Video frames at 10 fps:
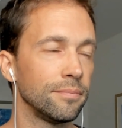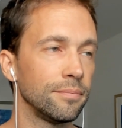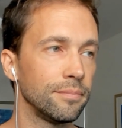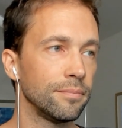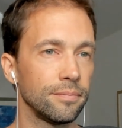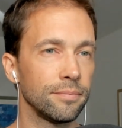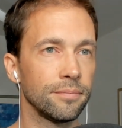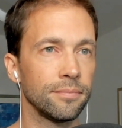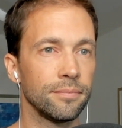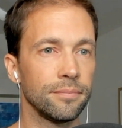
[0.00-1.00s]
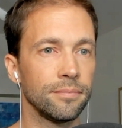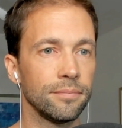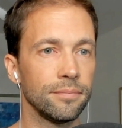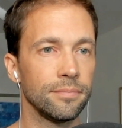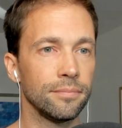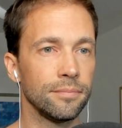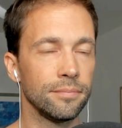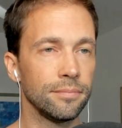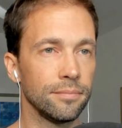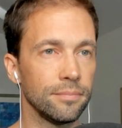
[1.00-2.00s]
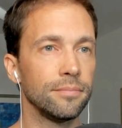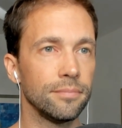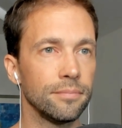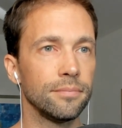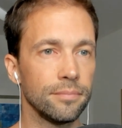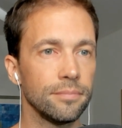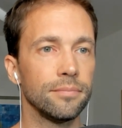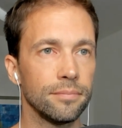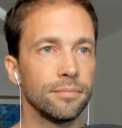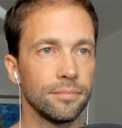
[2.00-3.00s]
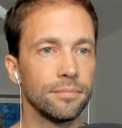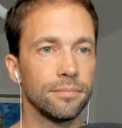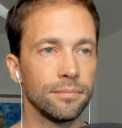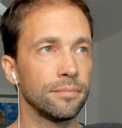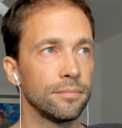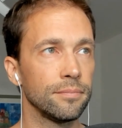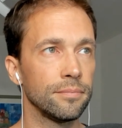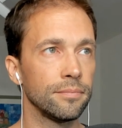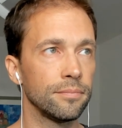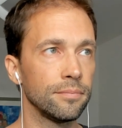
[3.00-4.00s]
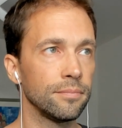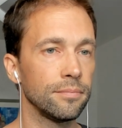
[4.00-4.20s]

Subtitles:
This person isn't speaking.